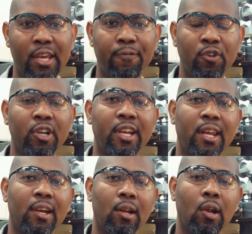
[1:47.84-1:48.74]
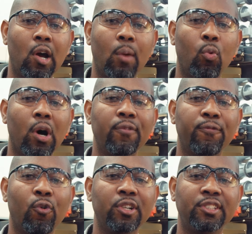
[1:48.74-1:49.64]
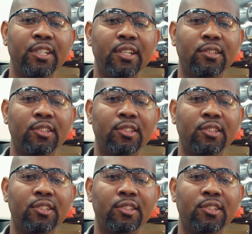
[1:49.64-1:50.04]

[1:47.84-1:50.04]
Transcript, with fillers: if you're getting an alarm 114